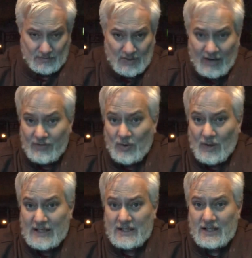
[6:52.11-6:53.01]
however you
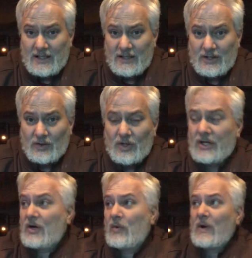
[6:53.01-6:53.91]
want it to look
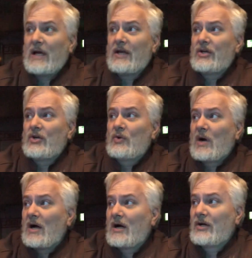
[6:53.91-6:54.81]
when you
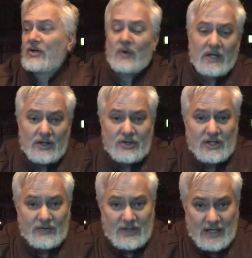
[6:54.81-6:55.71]
are doing it yourself
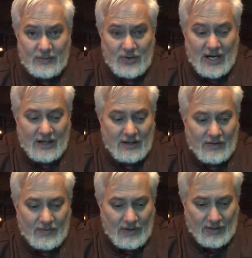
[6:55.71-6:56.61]
to keep track of
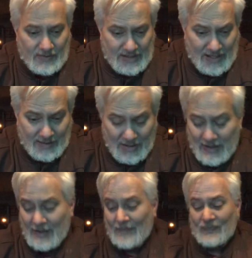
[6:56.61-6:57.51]
the time.
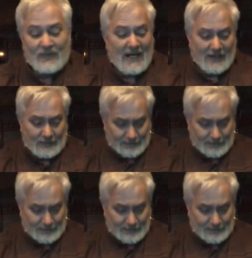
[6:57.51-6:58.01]
Now,